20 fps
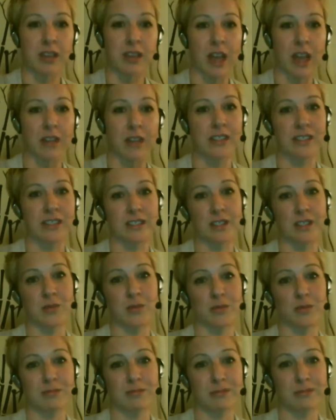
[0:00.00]
obviously
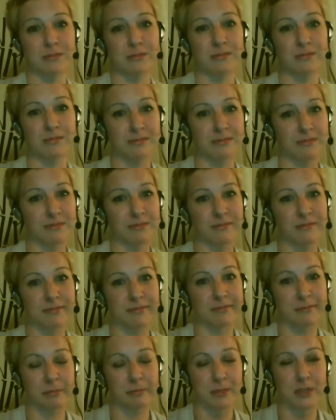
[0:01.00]

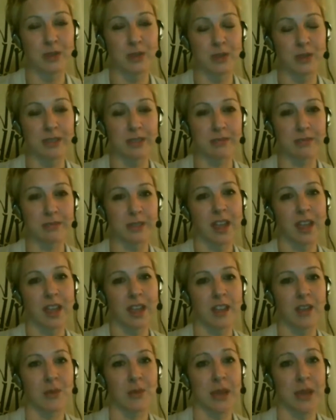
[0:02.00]
we don't
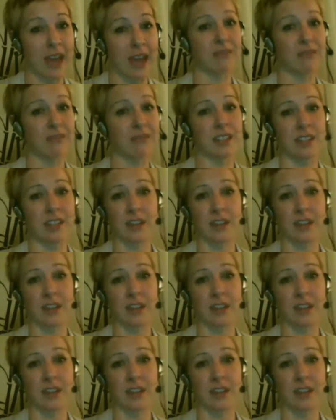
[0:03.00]
can't have no